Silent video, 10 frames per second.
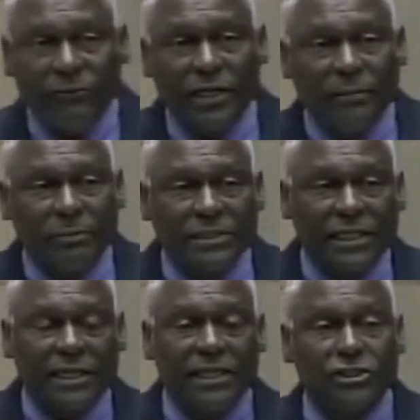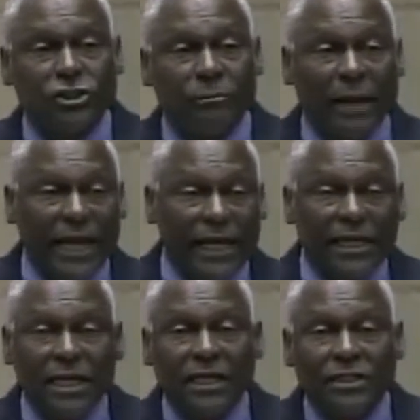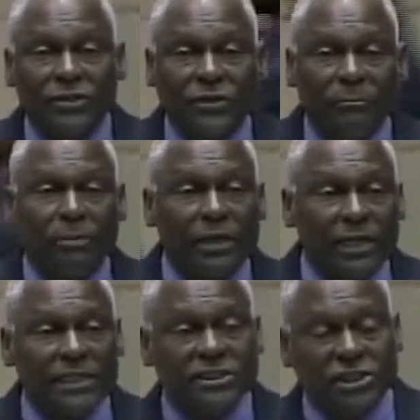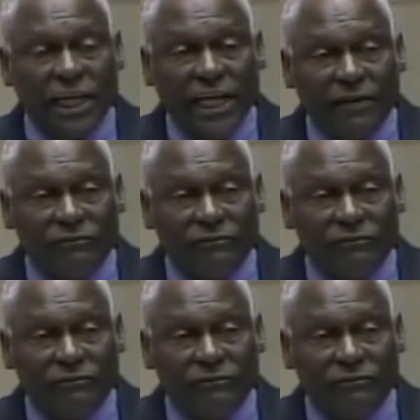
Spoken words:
really particularly germane to the bill in chief.